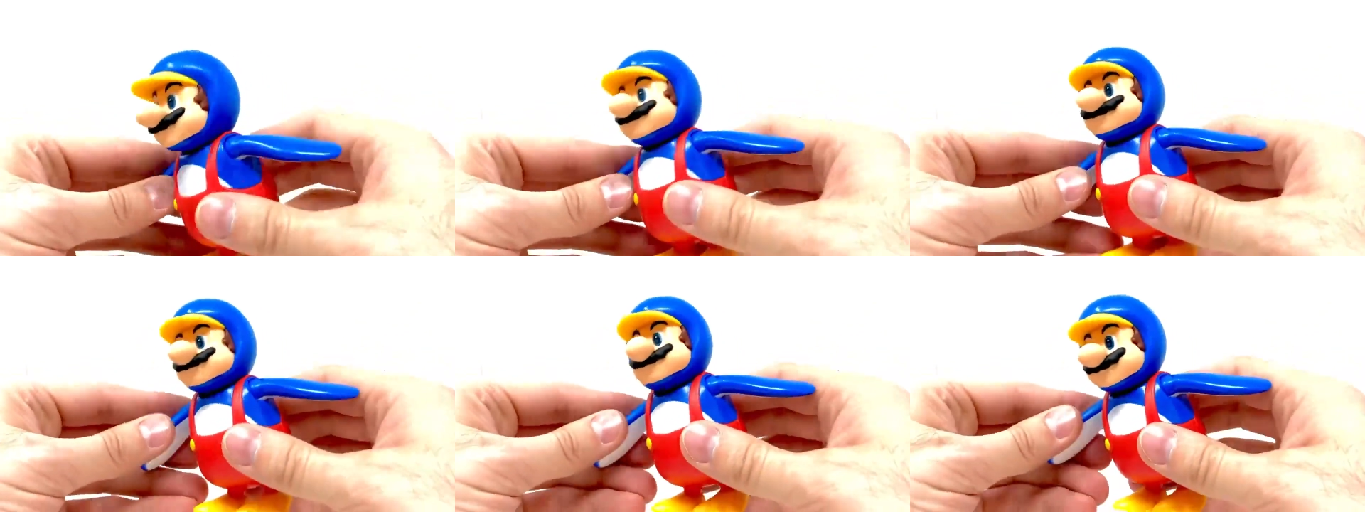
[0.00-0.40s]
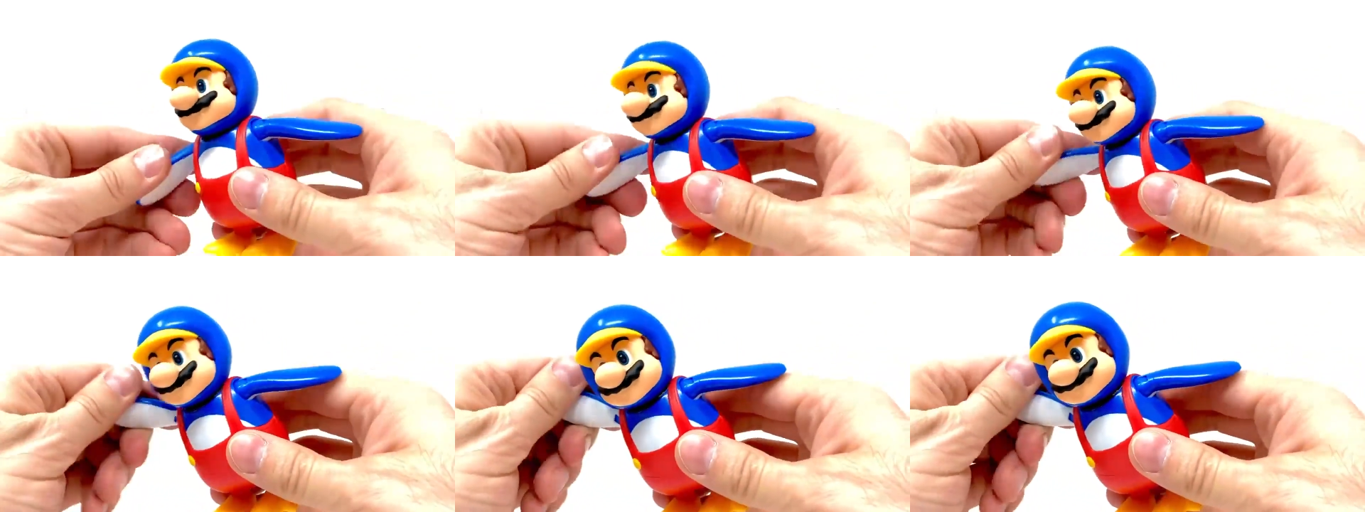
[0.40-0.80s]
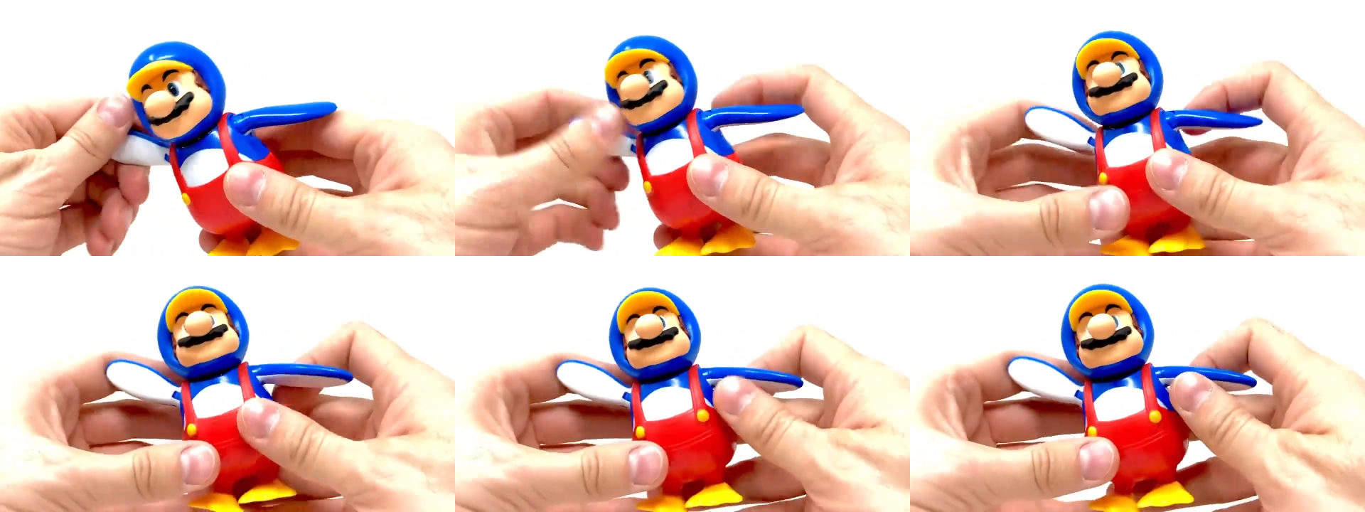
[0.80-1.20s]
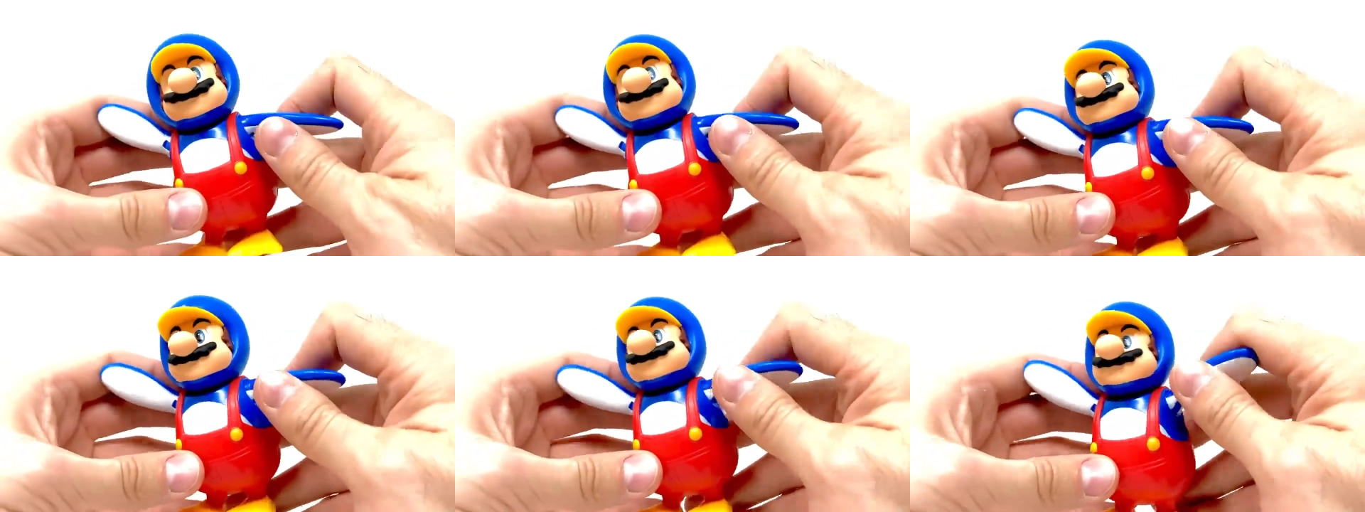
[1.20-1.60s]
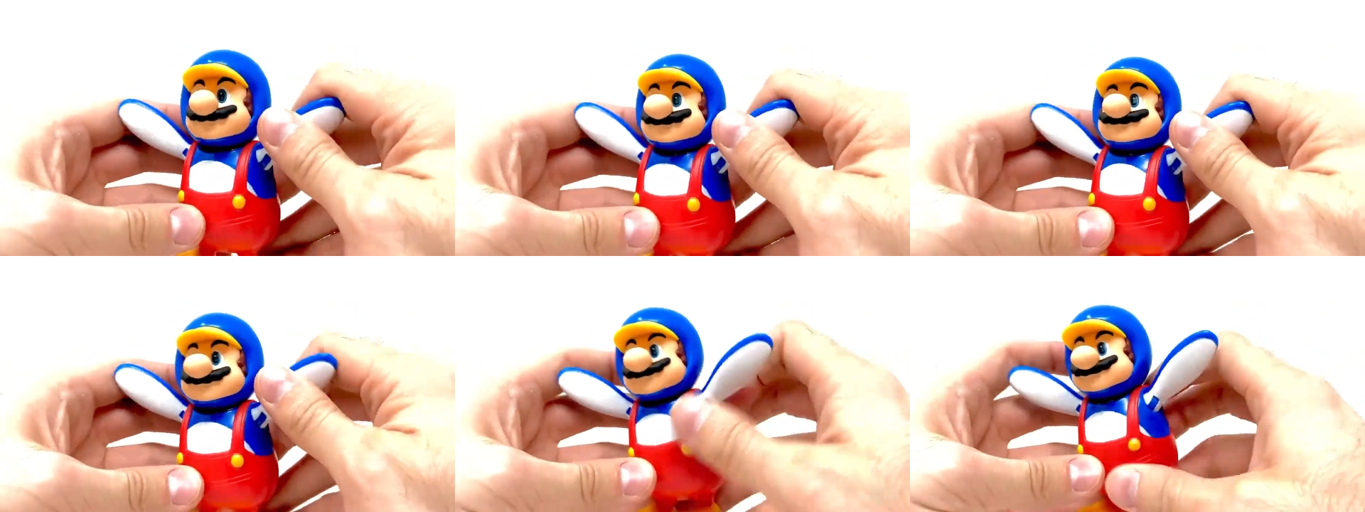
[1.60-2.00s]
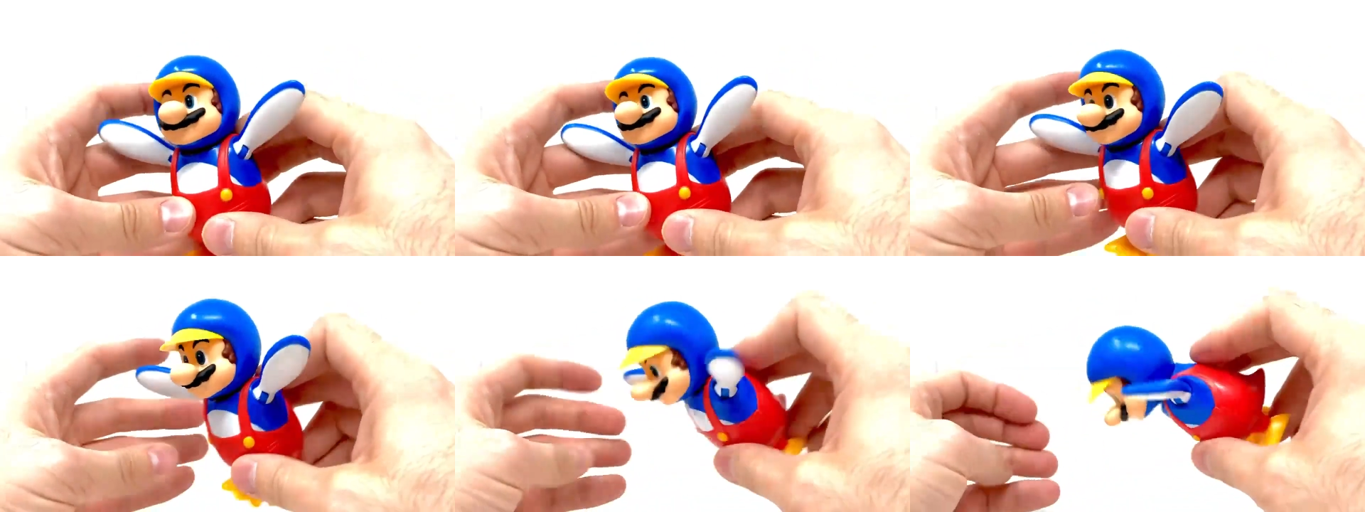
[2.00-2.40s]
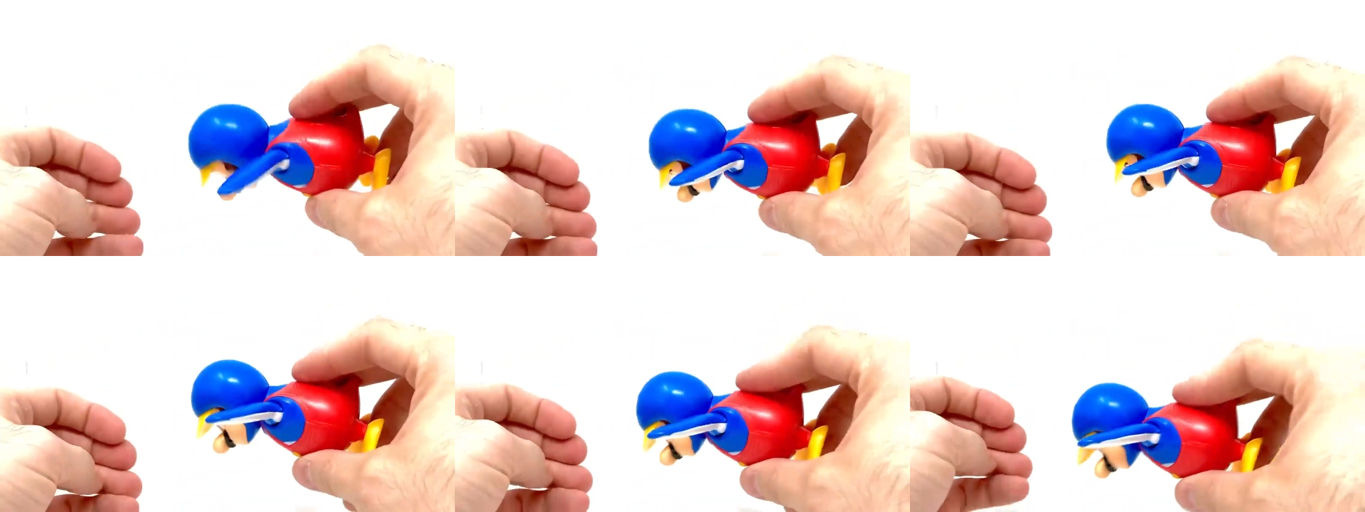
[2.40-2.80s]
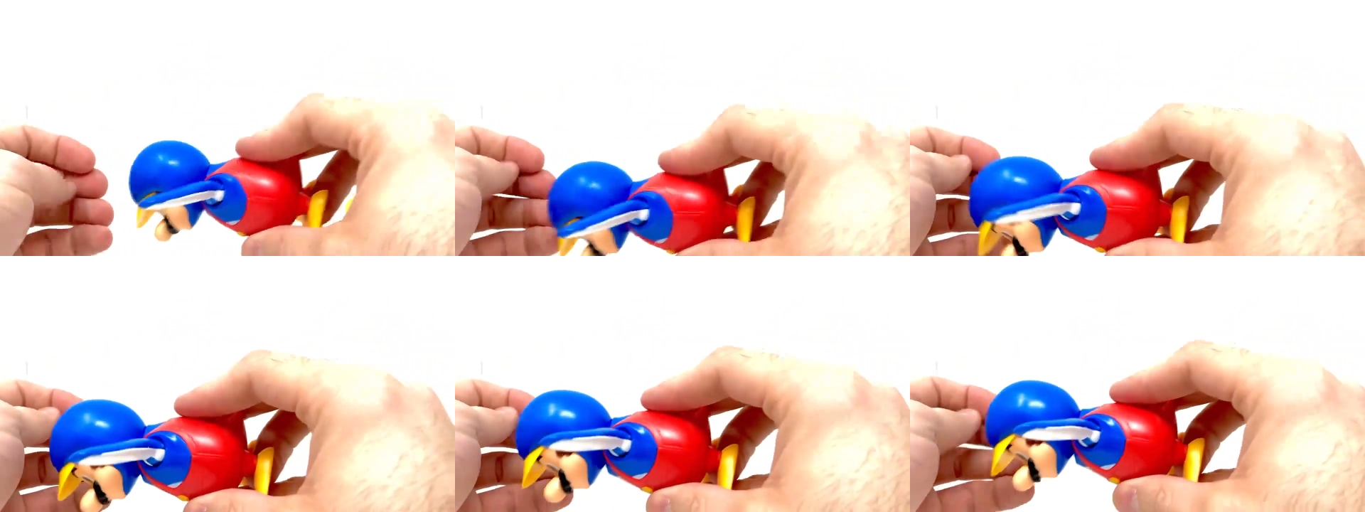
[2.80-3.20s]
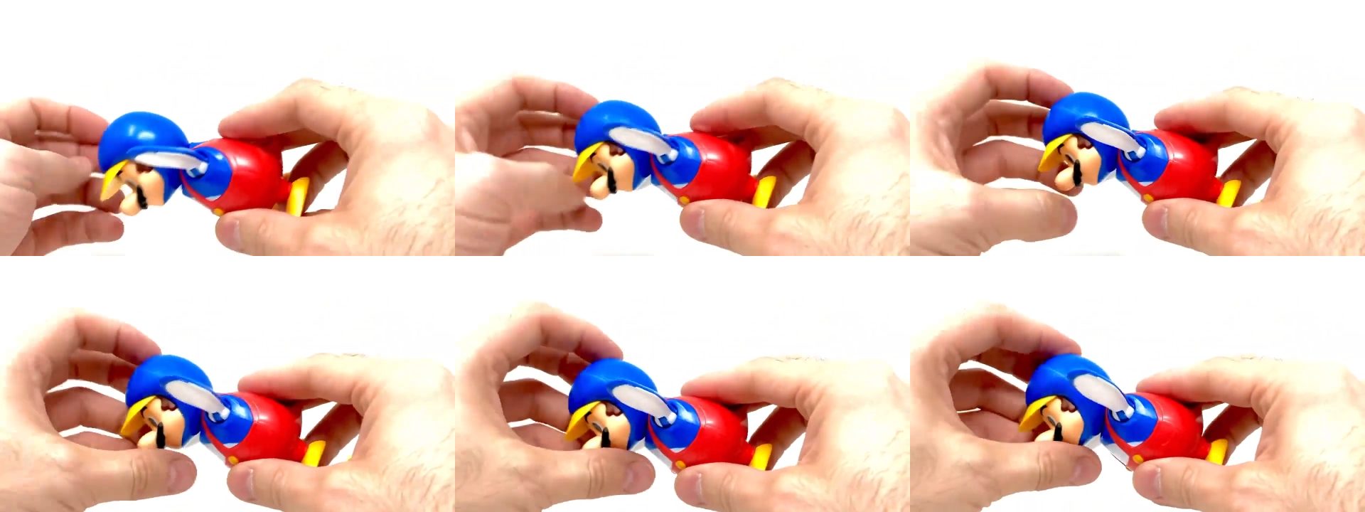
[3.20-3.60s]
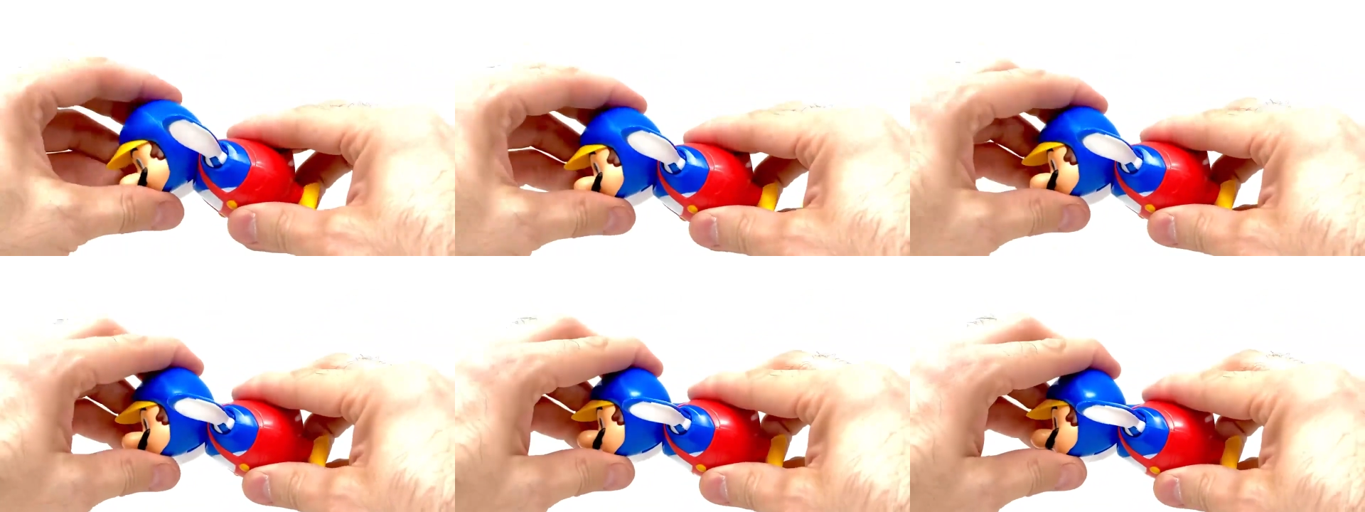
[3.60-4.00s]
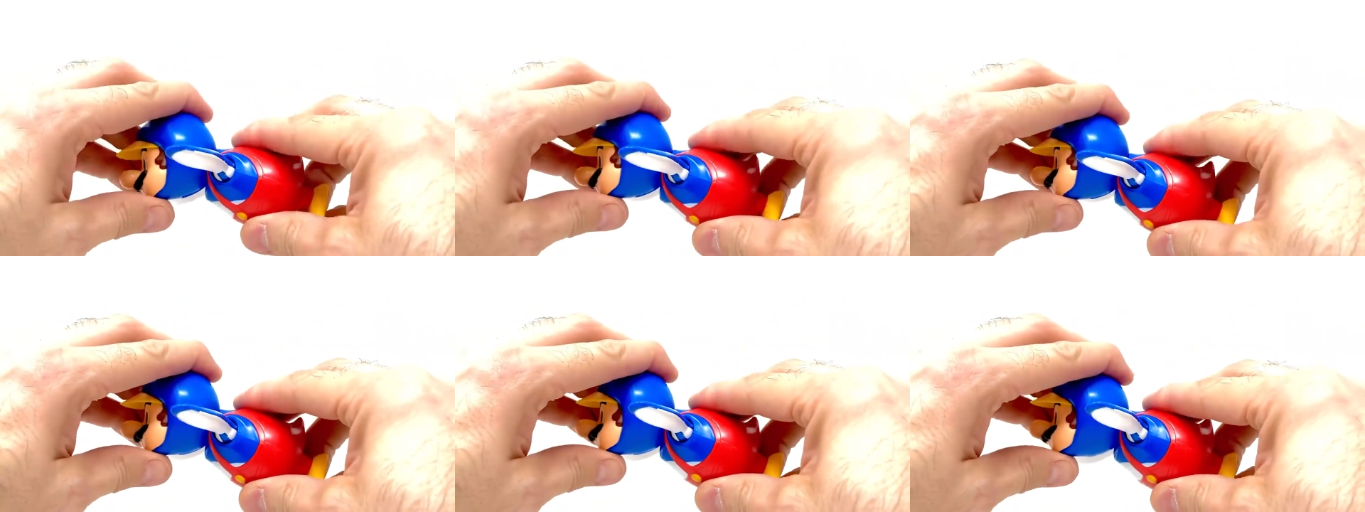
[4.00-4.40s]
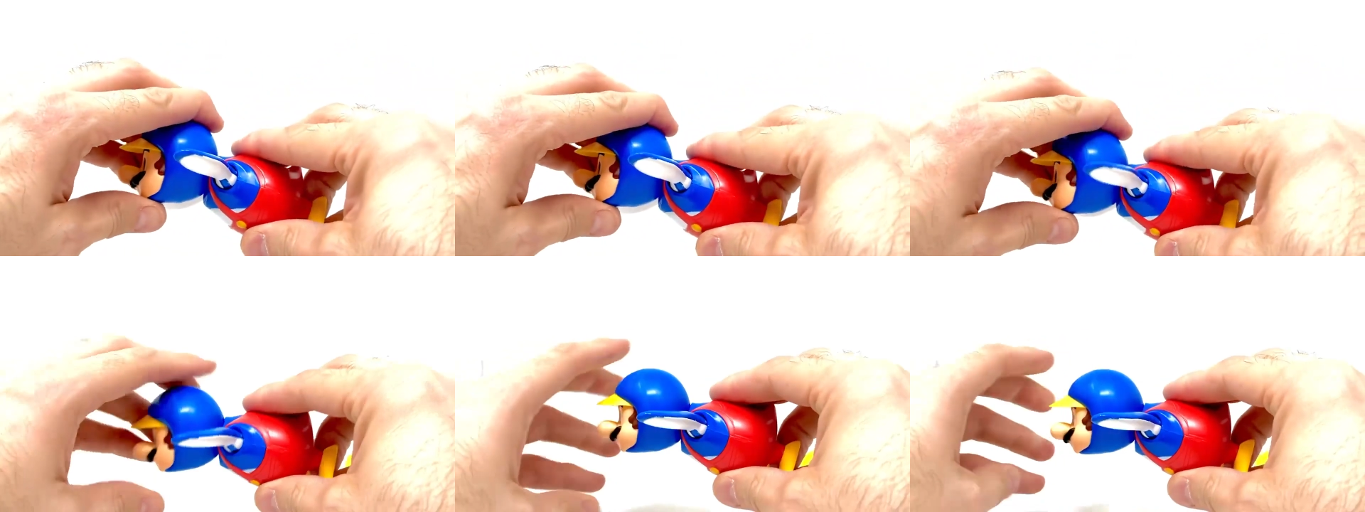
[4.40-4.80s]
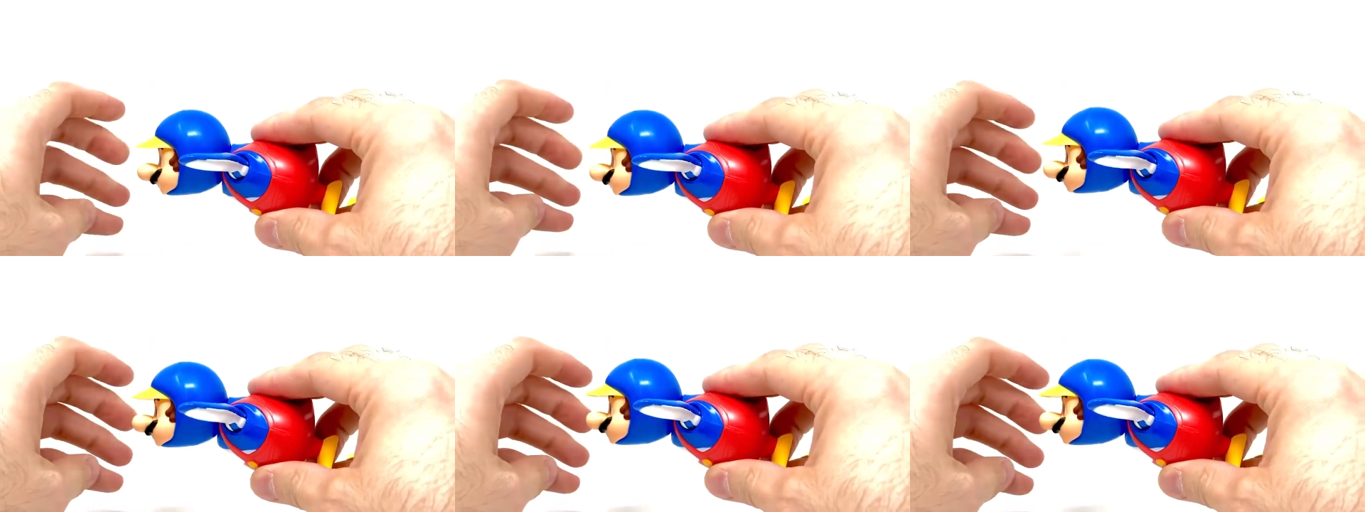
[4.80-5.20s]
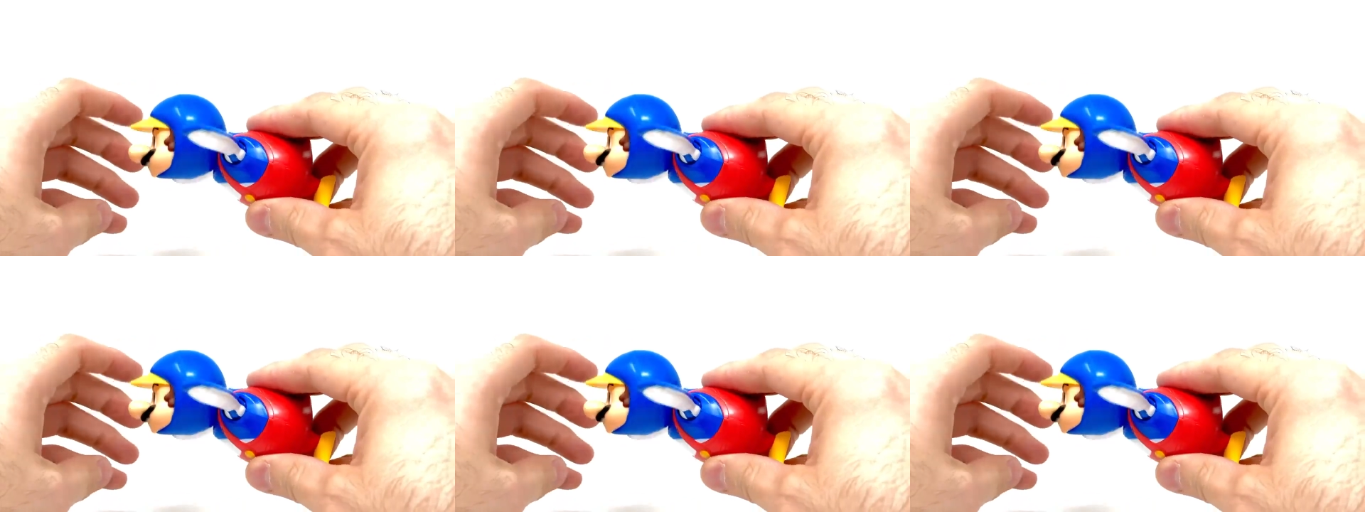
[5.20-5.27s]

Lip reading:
[unreadable: no face in view]